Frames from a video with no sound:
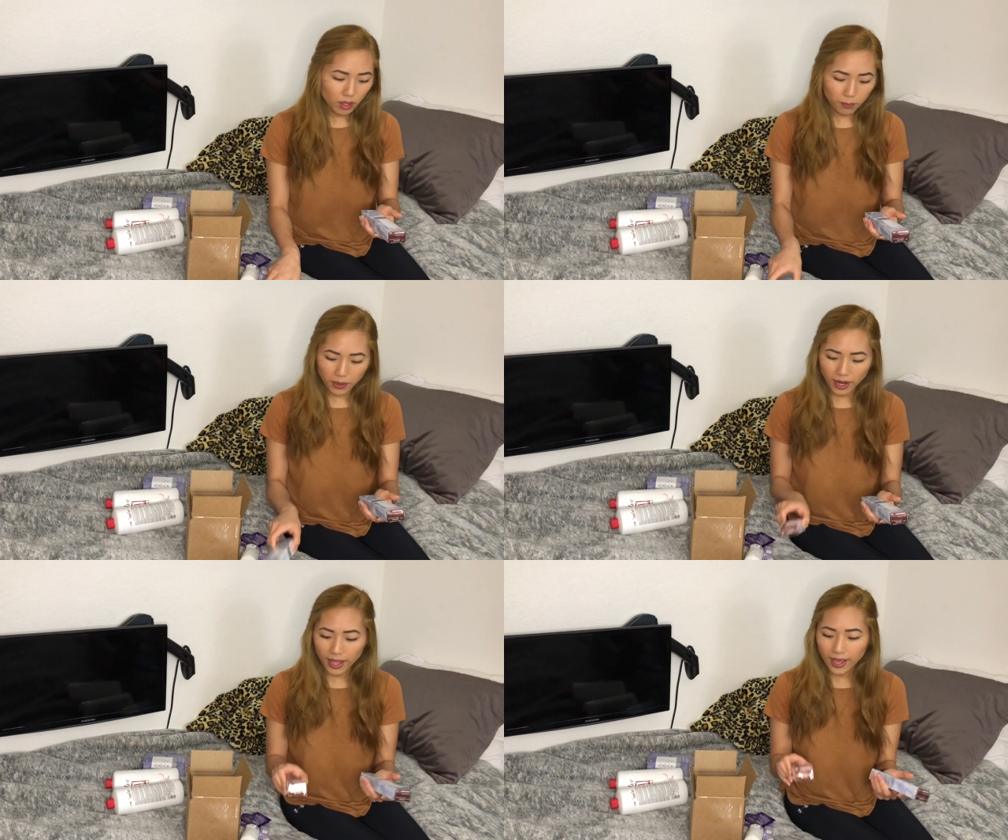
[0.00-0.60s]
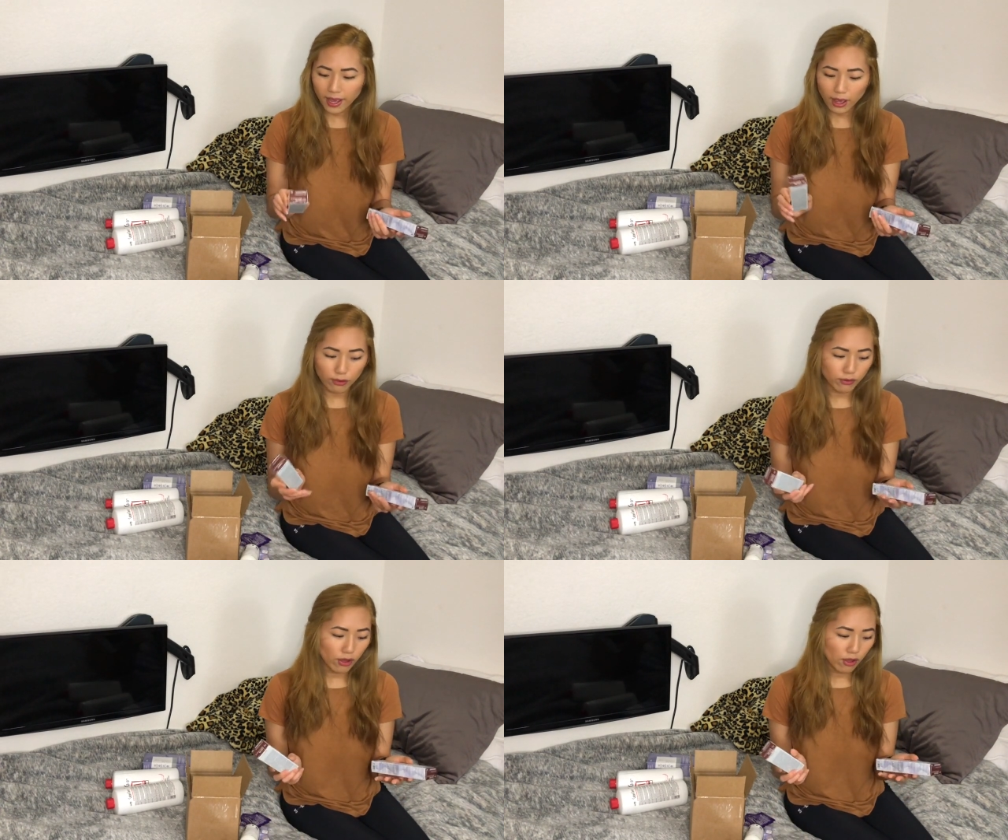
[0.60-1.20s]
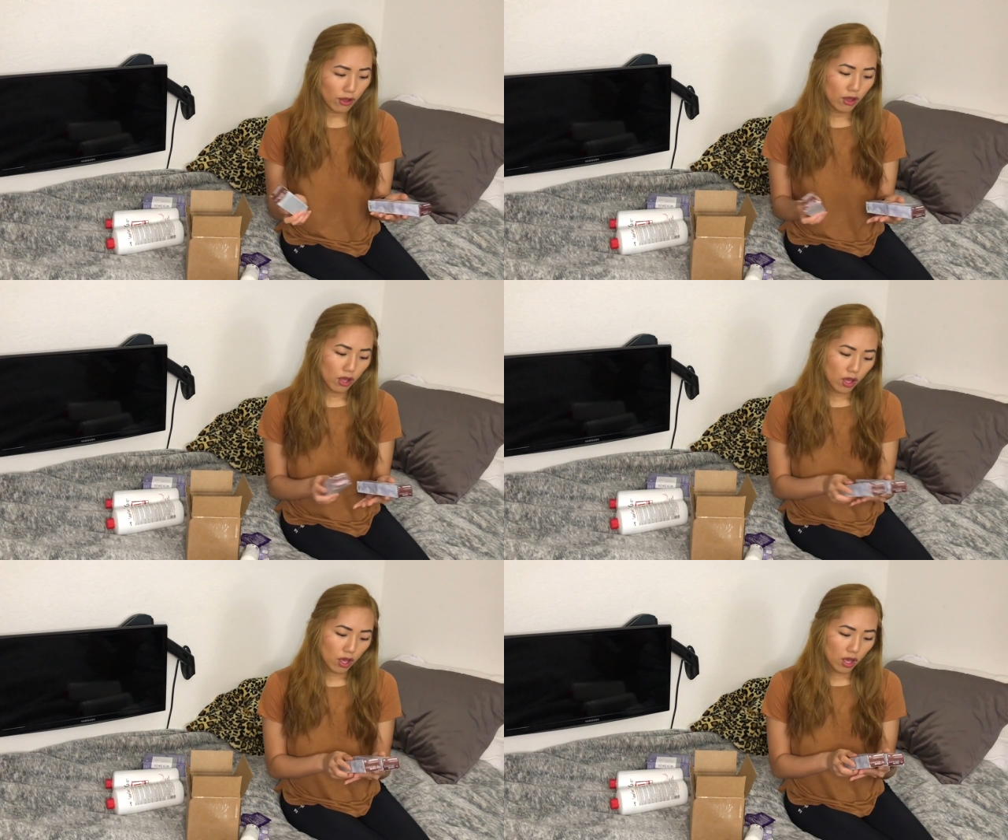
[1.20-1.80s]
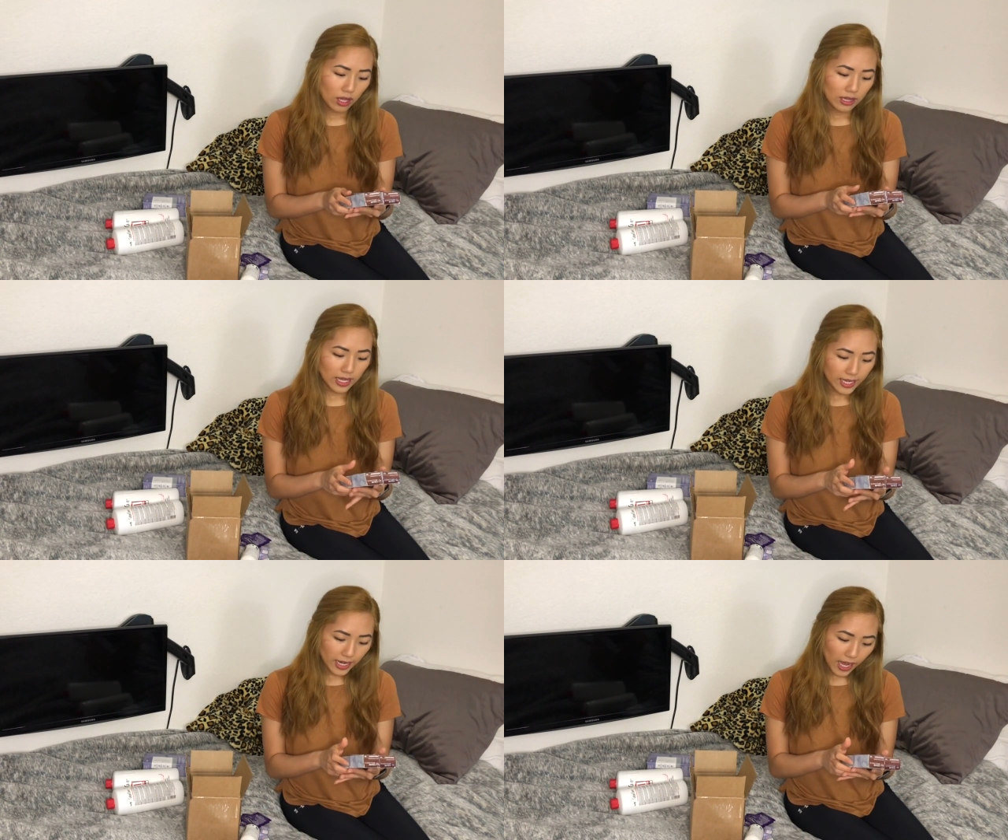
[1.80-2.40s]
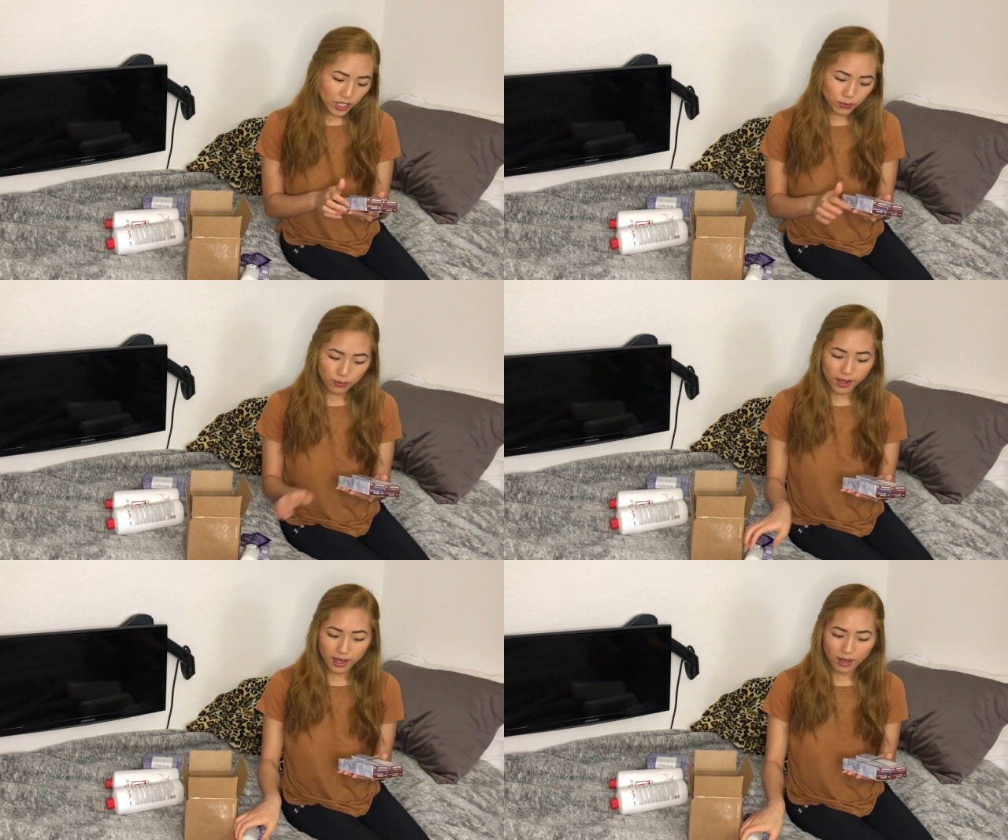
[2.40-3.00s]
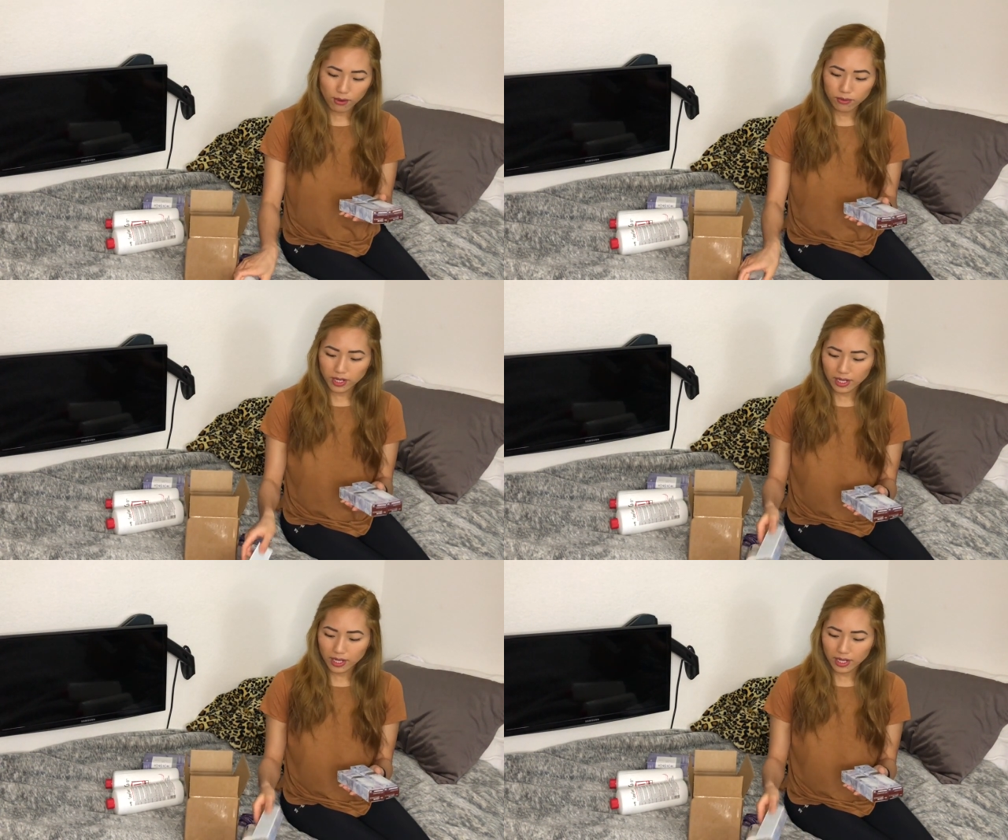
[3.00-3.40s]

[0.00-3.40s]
But I have light ash brown,